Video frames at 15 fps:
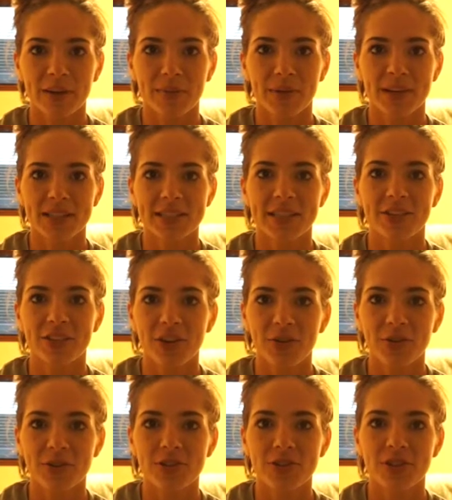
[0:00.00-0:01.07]
and because I know
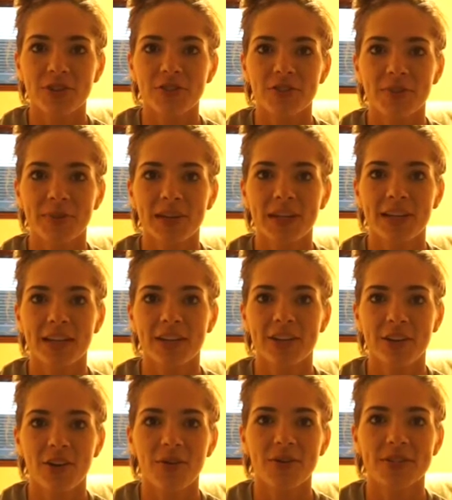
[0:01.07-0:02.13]
it's good for me and I
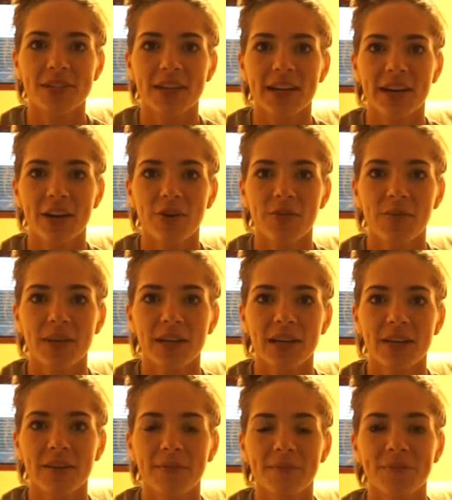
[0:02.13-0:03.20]
know it's going to help
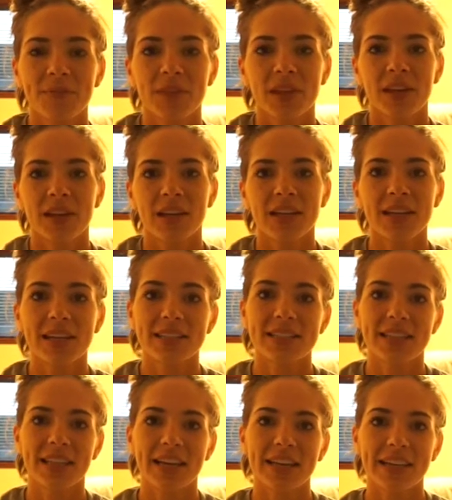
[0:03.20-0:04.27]
me get to
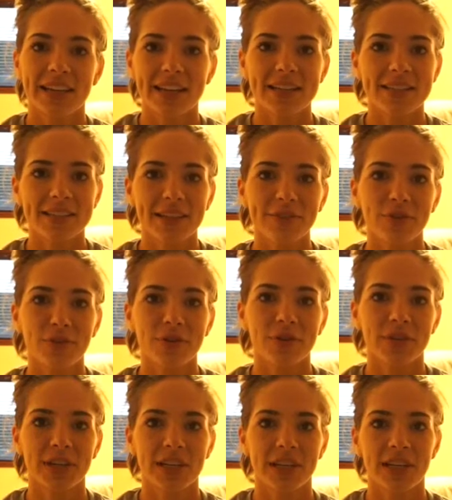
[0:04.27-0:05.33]
that next level
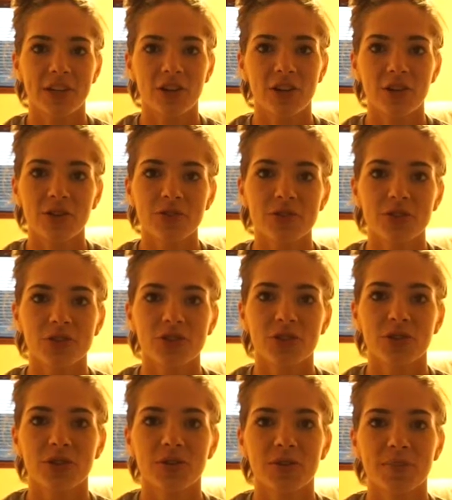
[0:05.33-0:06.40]
and closer
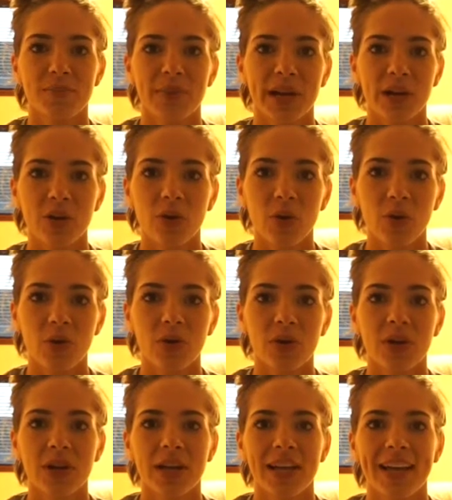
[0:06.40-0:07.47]
to my goal.
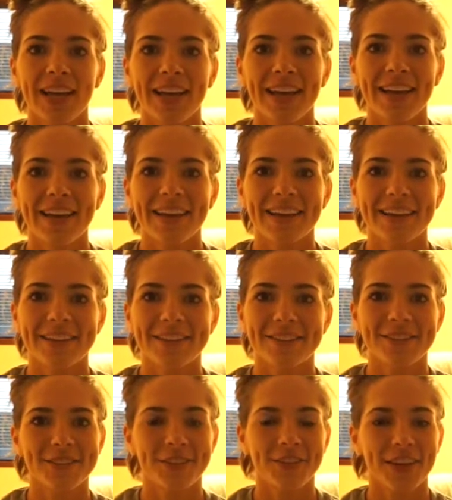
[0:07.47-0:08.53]
And
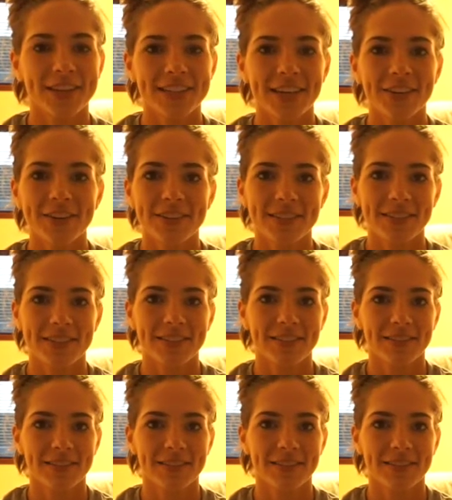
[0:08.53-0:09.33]
so that's how it's